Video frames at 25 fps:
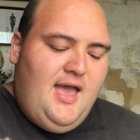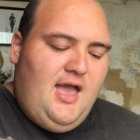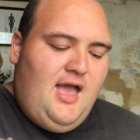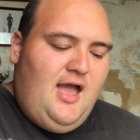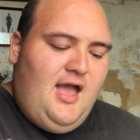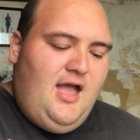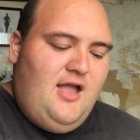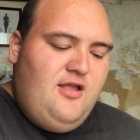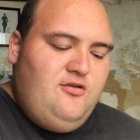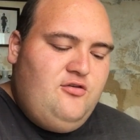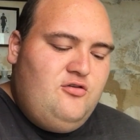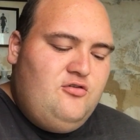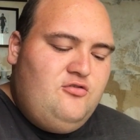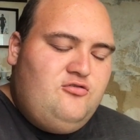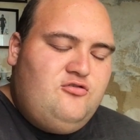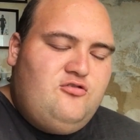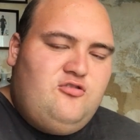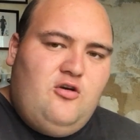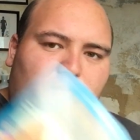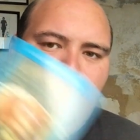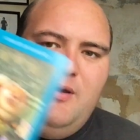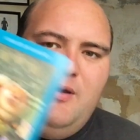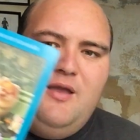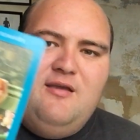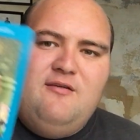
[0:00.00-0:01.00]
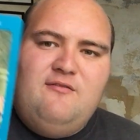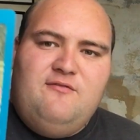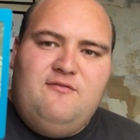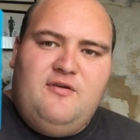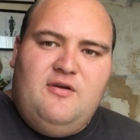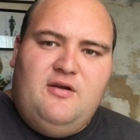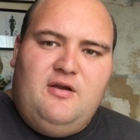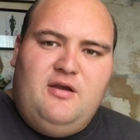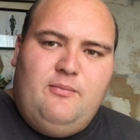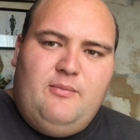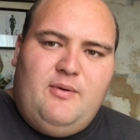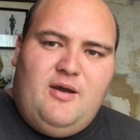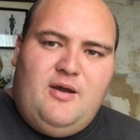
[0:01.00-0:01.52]
and you're doing
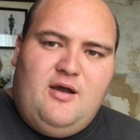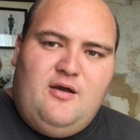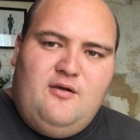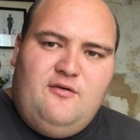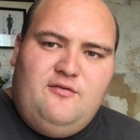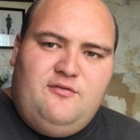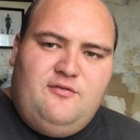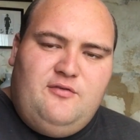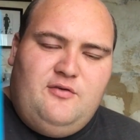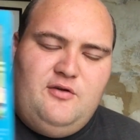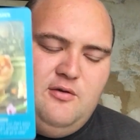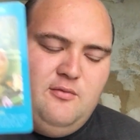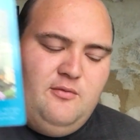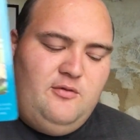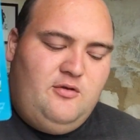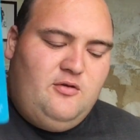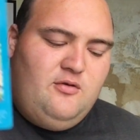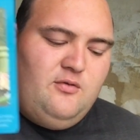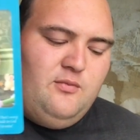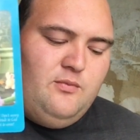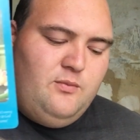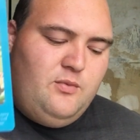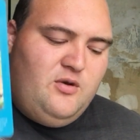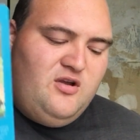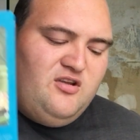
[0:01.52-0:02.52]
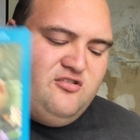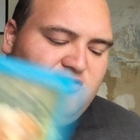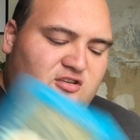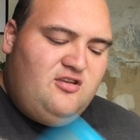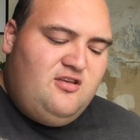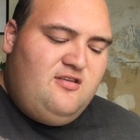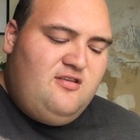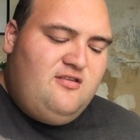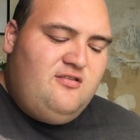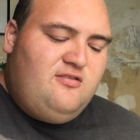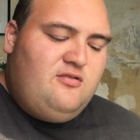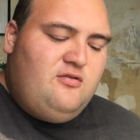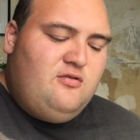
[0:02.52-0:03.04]
very well for it. Your
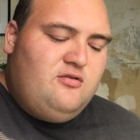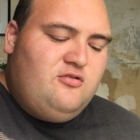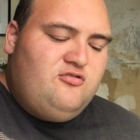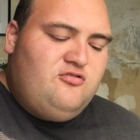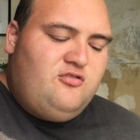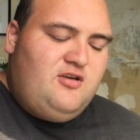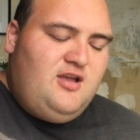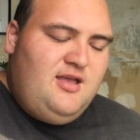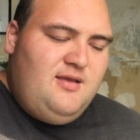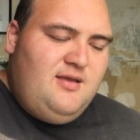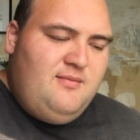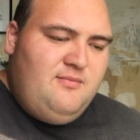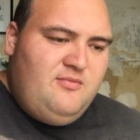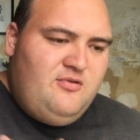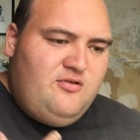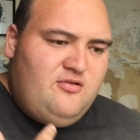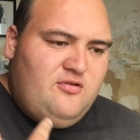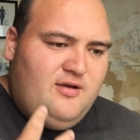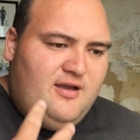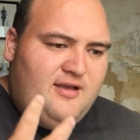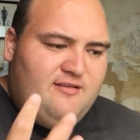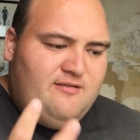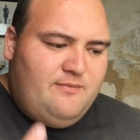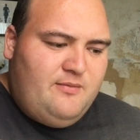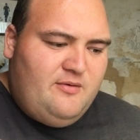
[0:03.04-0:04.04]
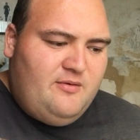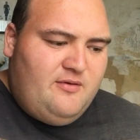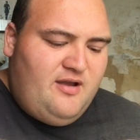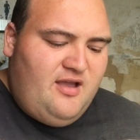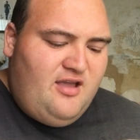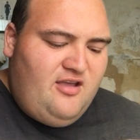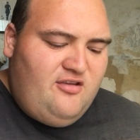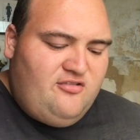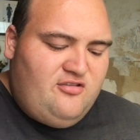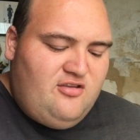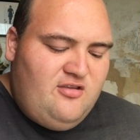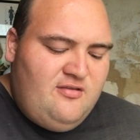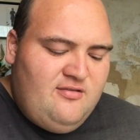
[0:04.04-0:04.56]
wishes, your dreams, your
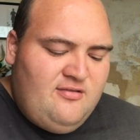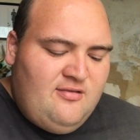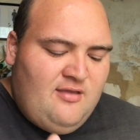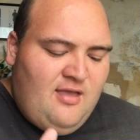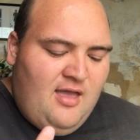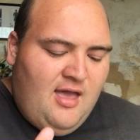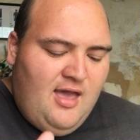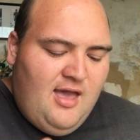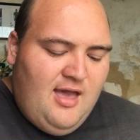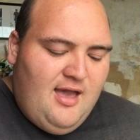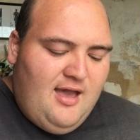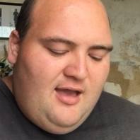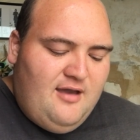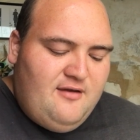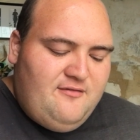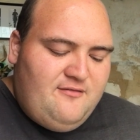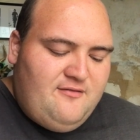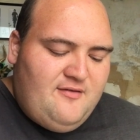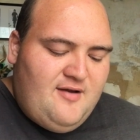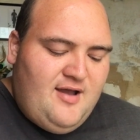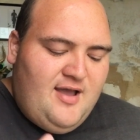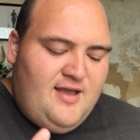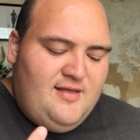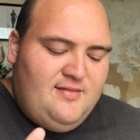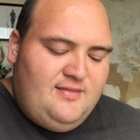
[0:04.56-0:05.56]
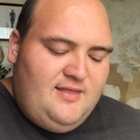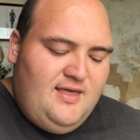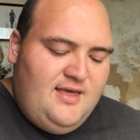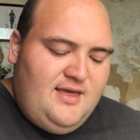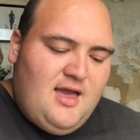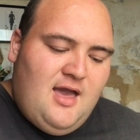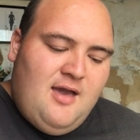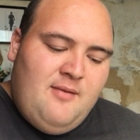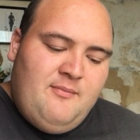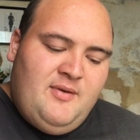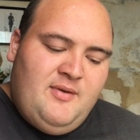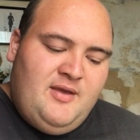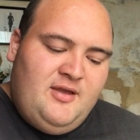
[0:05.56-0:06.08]
aspirations are finally
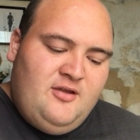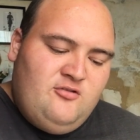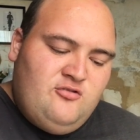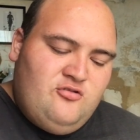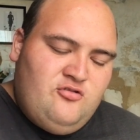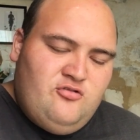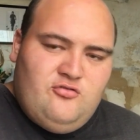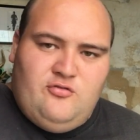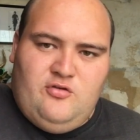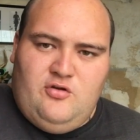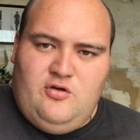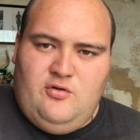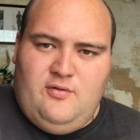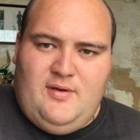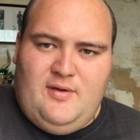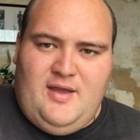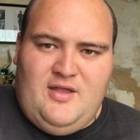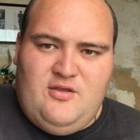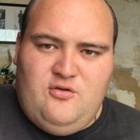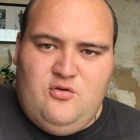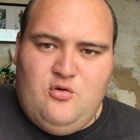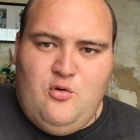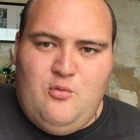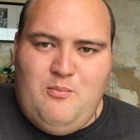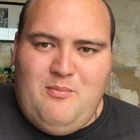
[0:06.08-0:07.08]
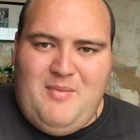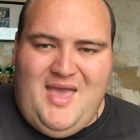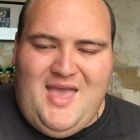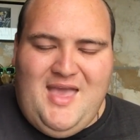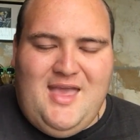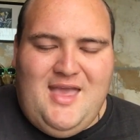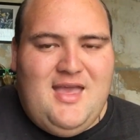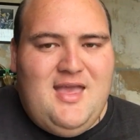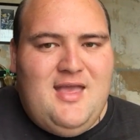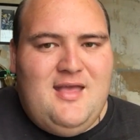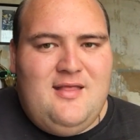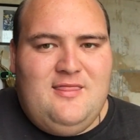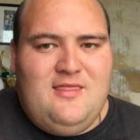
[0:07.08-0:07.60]
coming true, and you're
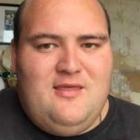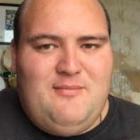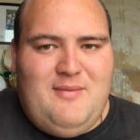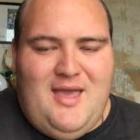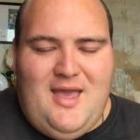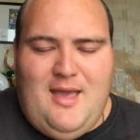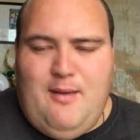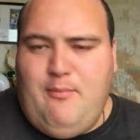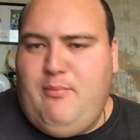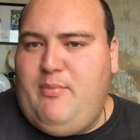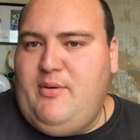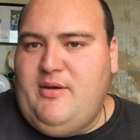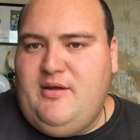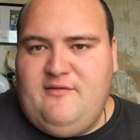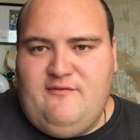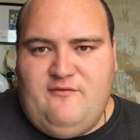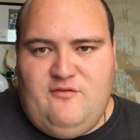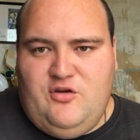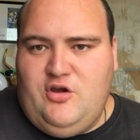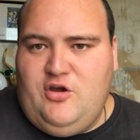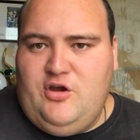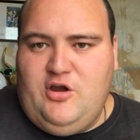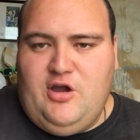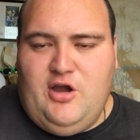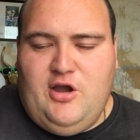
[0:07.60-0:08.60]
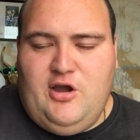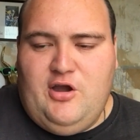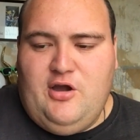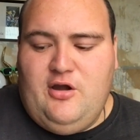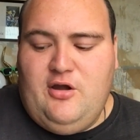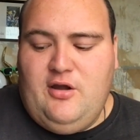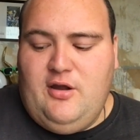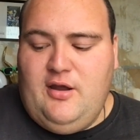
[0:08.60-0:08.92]
making them happen, Virgo.